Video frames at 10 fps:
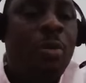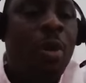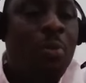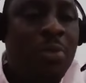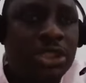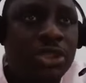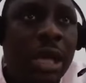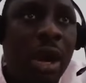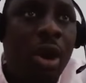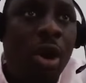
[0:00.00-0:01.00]
But make sure
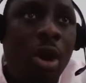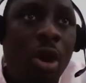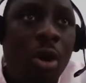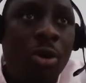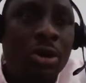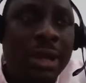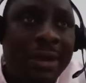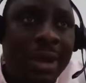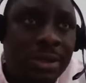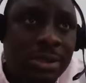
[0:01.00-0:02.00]
that all your
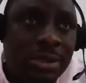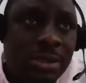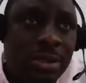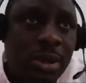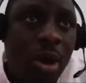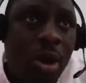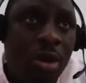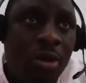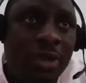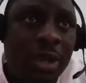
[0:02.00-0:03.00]
directors,
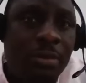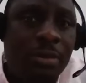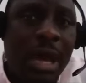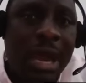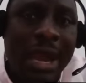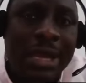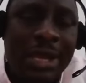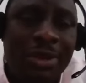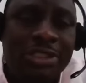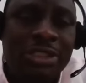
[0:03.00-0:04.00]
all of them are carried along.